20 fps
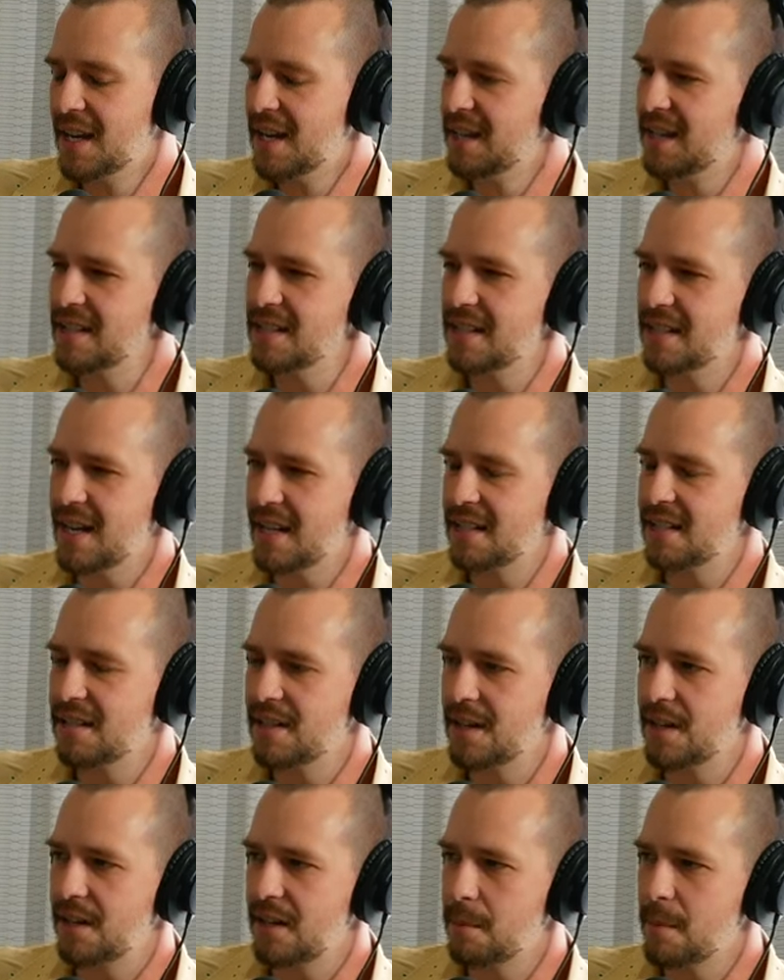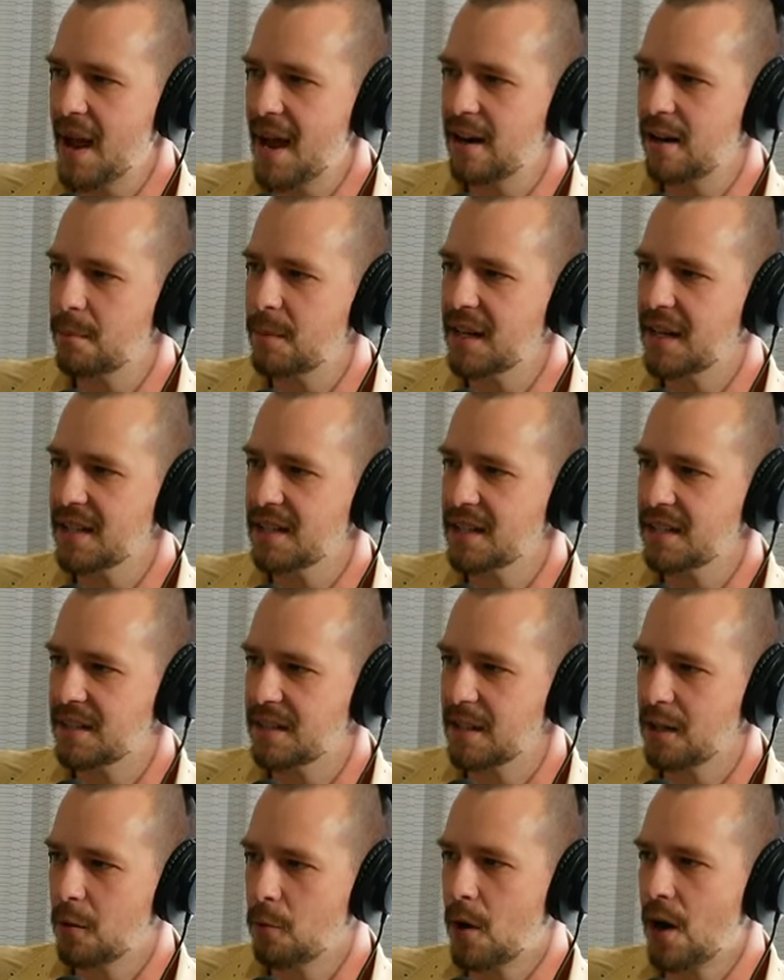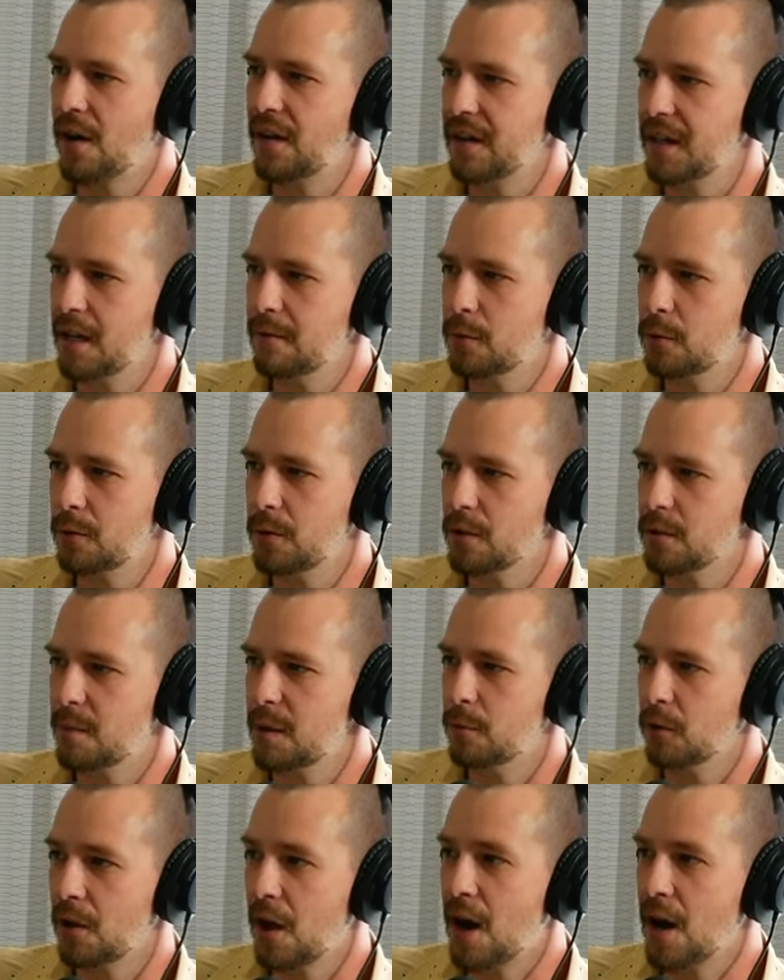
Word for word: doesn't necessarily matter because it's the quality of who those people